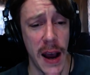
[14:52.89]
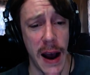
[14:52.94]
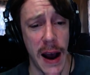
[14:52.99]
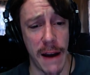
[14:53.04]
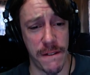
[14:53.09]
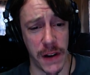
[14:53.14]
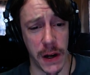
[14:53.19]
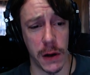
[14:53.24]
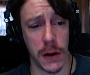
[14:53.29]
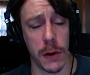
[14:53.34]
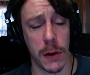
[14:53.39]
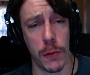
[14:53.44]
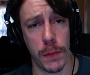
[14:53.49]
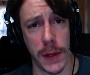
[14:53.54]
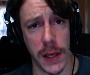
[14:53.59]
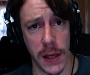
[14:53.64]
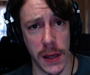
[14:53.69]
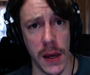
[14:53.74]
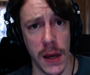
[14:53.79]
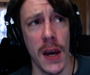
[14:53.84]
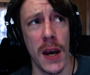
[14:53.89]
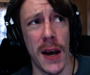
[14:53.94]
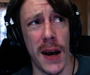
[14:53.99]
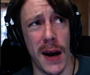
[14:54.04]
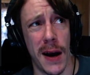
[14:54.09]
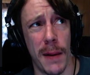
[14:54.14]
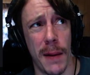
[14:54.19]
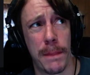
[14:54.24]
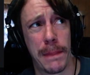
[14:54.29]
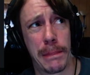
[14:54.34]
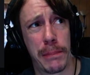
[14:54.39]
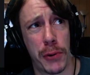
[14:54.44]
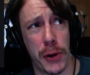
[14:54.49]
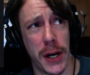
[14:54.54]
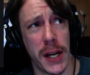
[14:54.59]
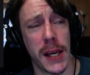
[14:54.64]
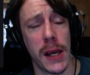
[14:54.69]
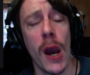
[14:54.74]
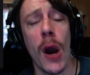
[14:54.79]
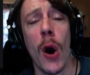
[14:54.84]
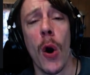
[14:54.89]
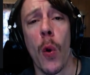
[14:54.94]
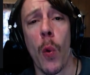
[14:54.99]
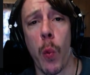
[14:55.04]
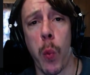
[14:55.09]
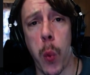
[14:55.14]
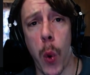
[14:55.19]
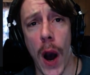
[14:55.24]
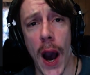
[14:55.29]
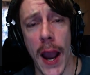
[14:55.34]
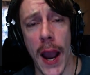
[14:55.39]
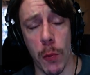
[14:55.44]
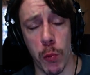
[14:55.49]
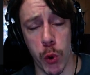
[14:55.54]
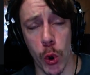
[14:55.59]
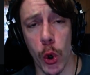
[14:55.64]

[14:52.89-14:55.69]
I figured it would be uh, pretty wide,